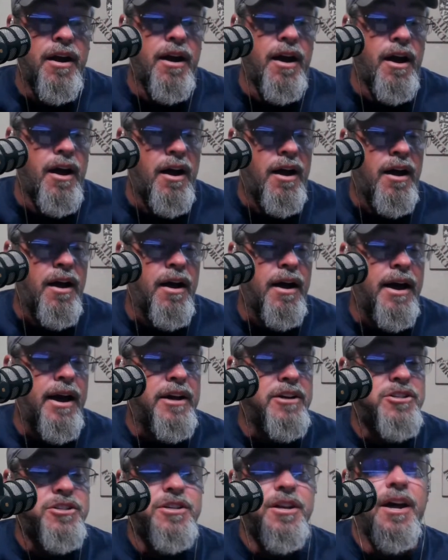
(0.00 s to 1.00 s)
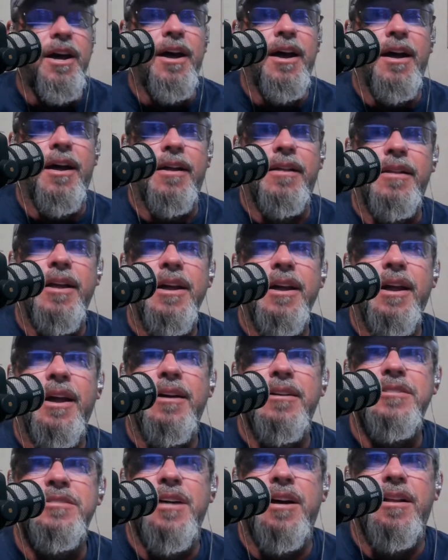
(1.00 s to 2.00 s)
hashtag think
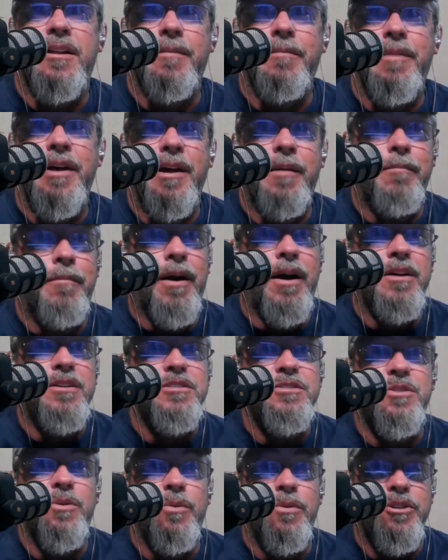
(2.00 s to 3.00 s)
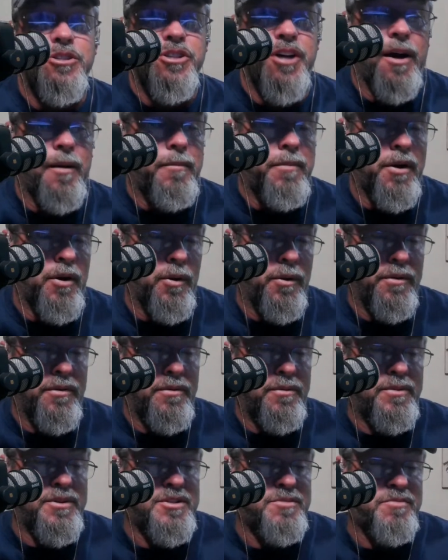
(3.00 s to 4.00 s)
outside the big box store shop
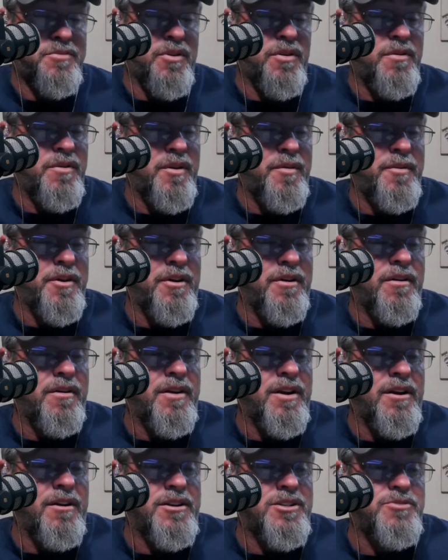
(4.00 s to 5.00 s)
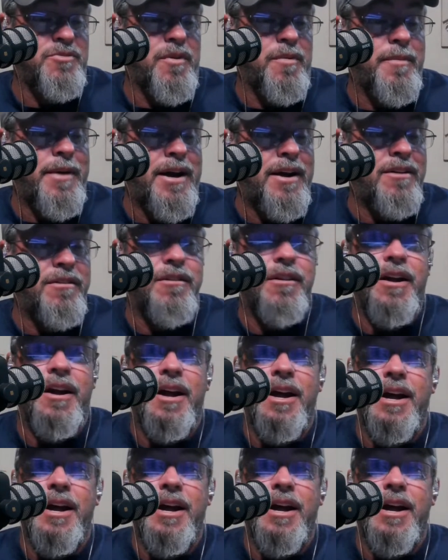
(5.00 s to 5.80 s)
local was thrown out there earlier as a reminder.